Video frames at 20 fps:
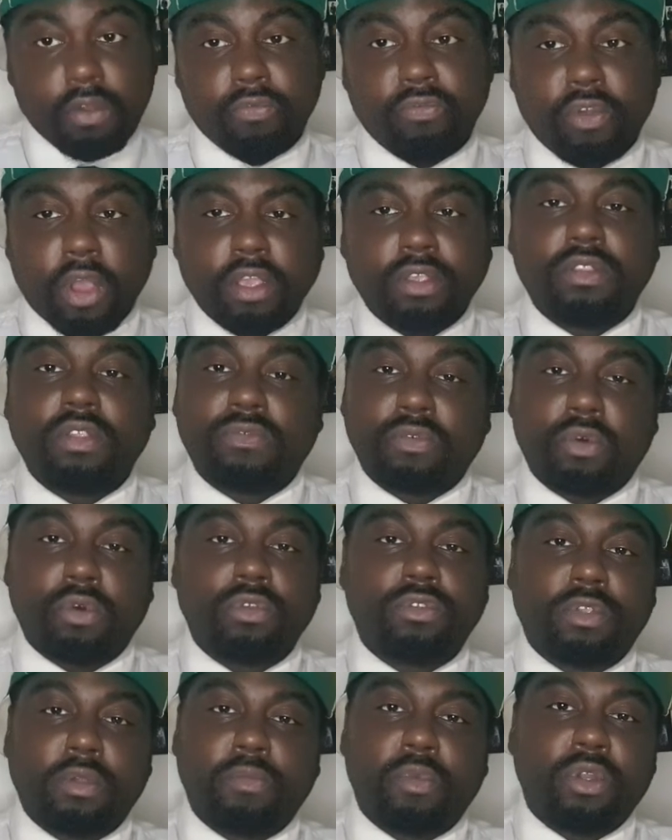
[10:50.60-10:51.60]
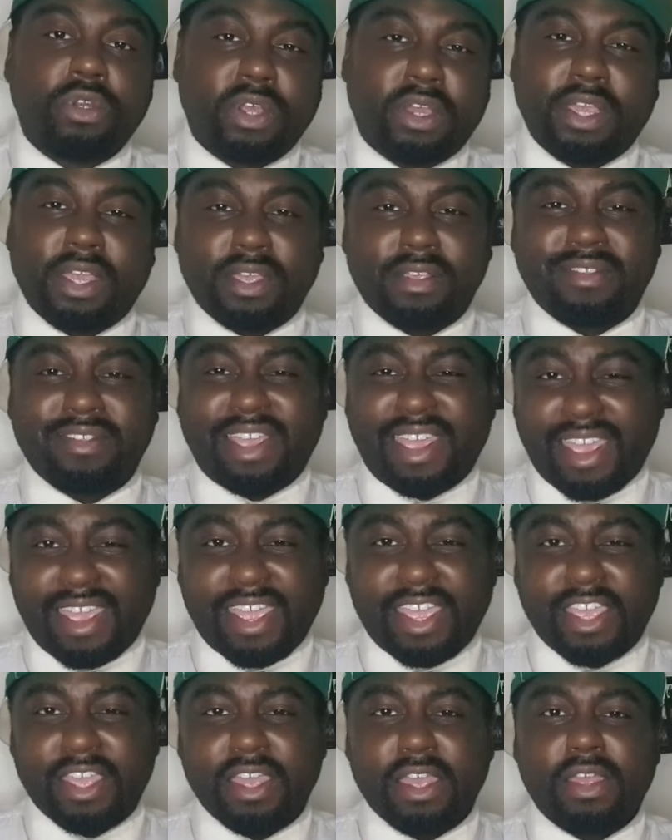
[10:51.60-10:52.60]
Zamunda is
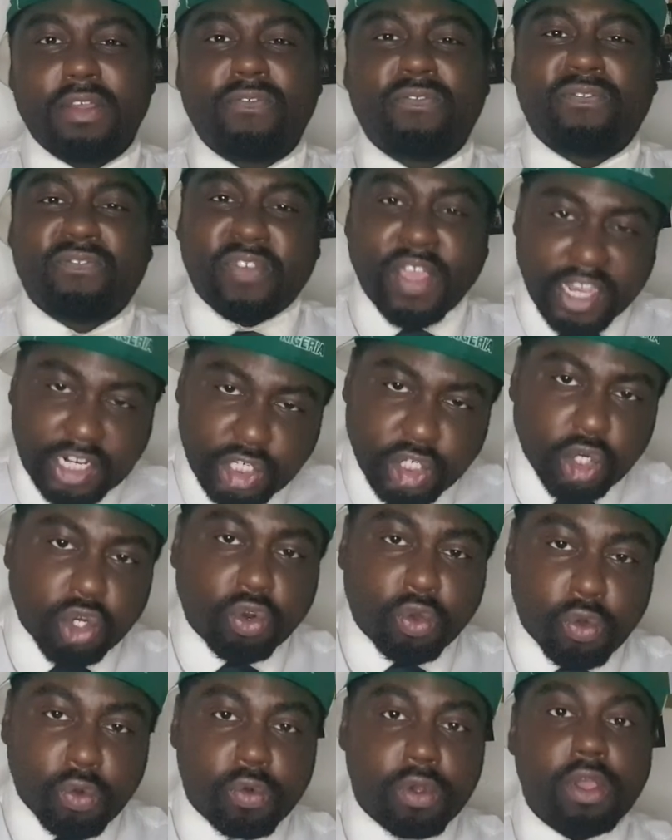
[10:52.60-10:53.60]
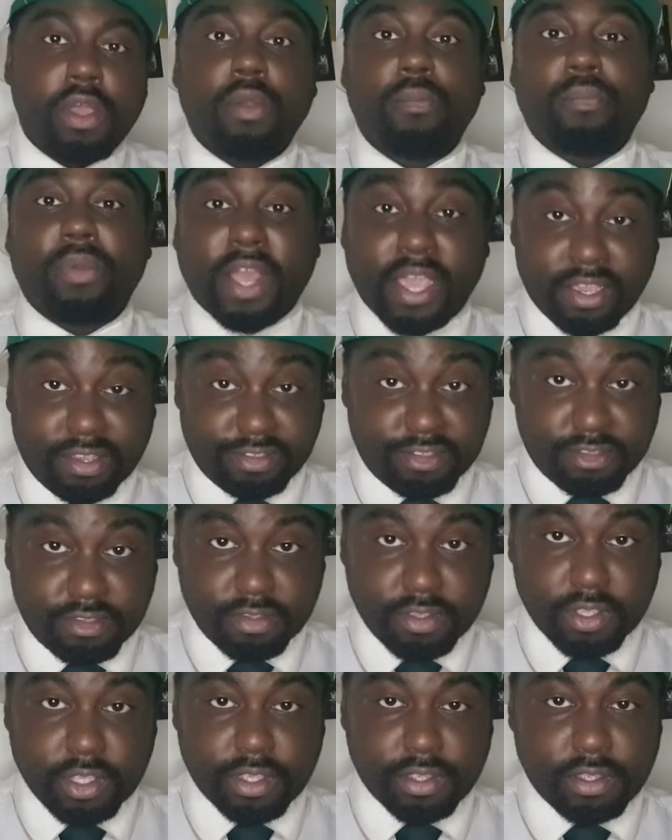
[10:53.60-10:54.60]
a fictional place,
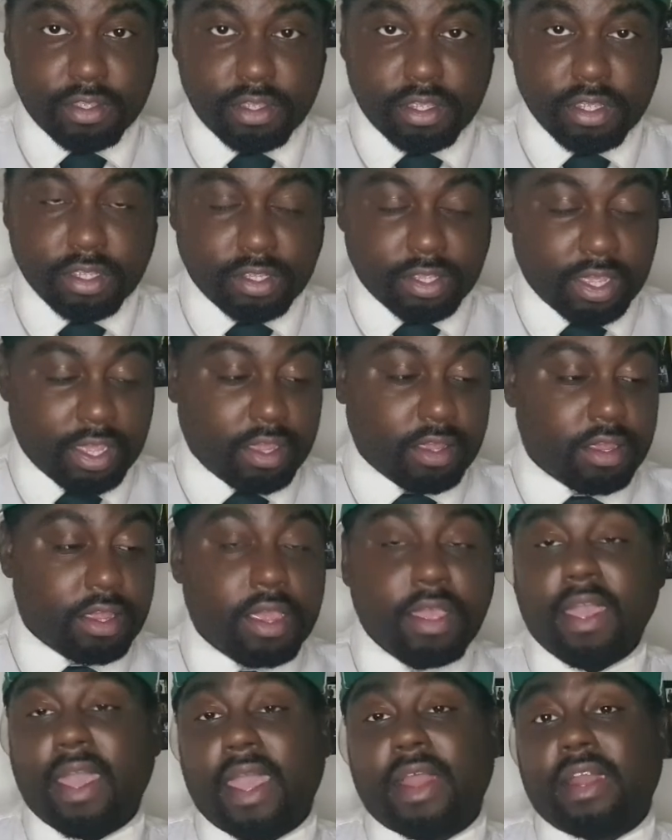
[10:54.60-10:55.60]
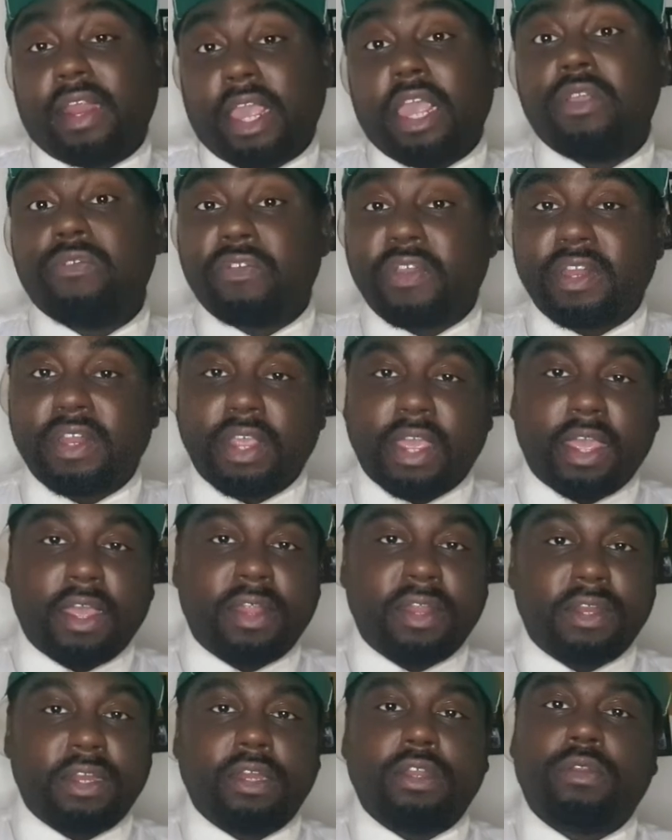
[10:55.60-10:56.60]
yeah? And even
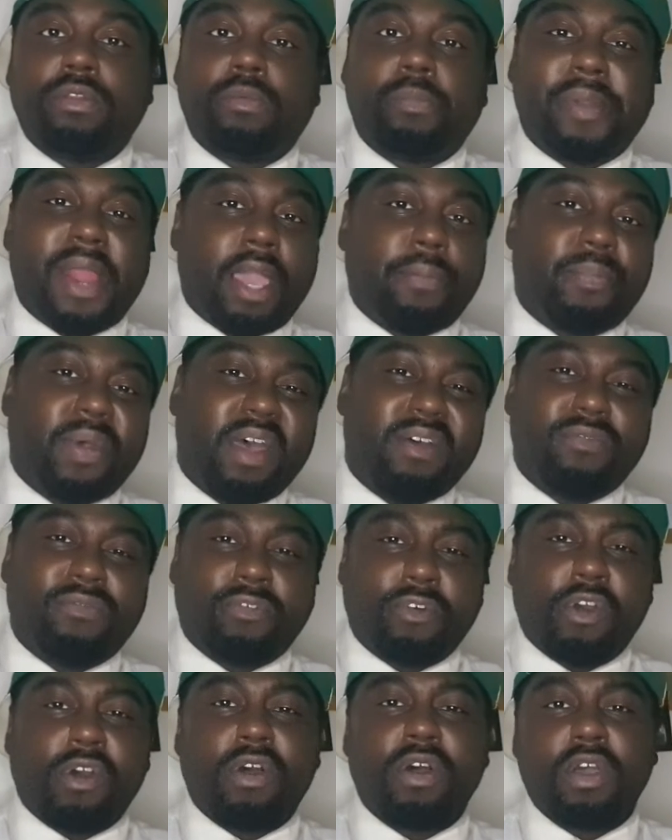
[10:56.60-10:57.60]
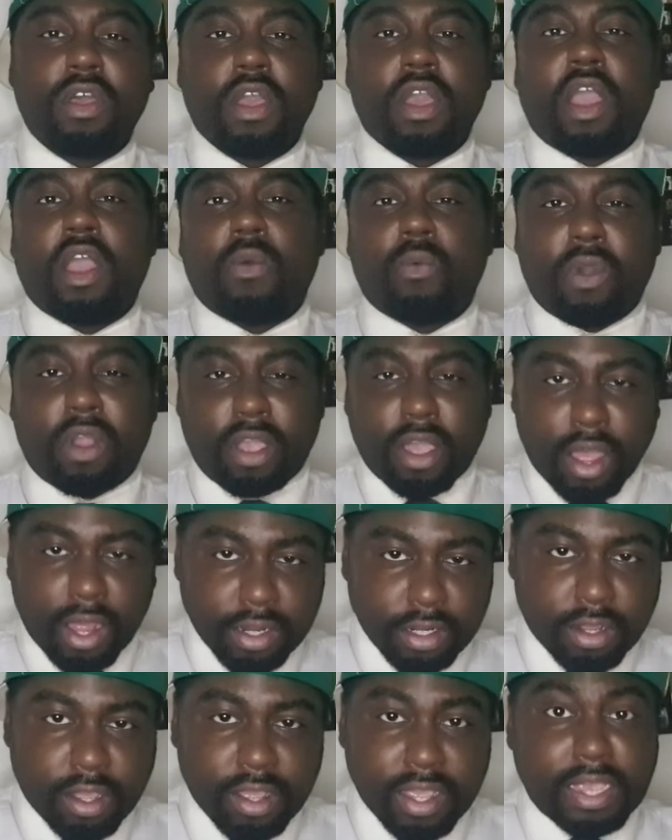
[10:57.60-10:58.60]
in Black Panther,
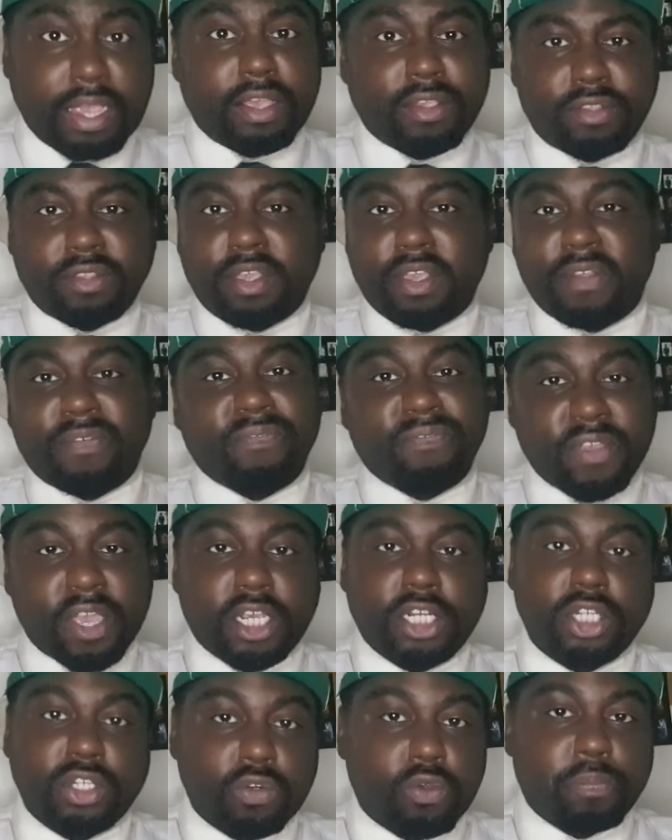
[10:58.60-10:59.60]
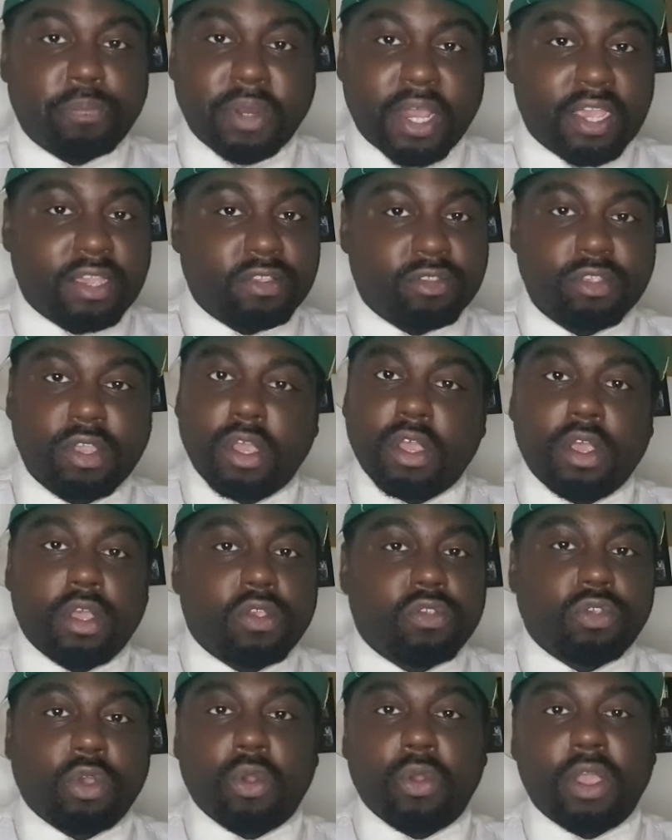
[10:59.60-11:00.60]
Wakanda is a fictional place.
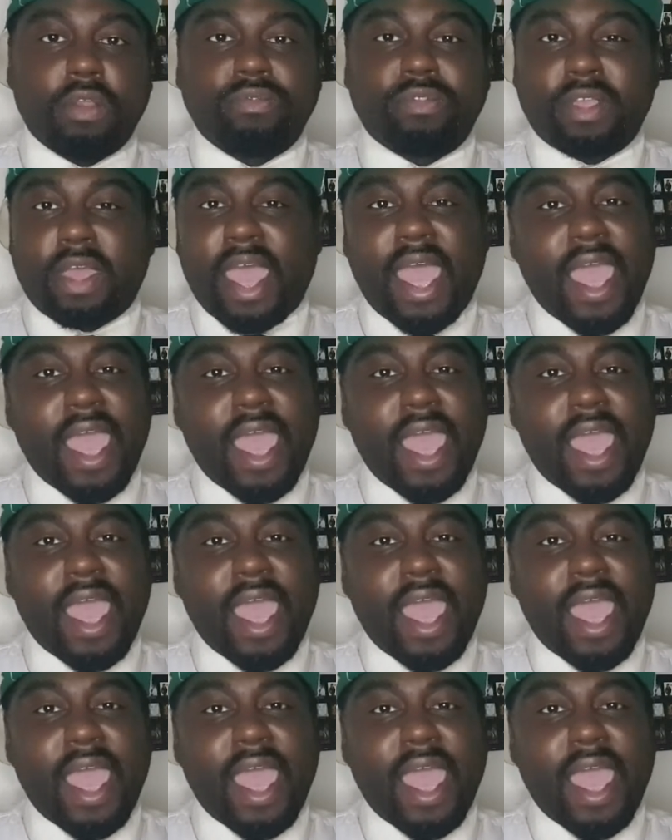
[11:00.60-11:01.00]
So if the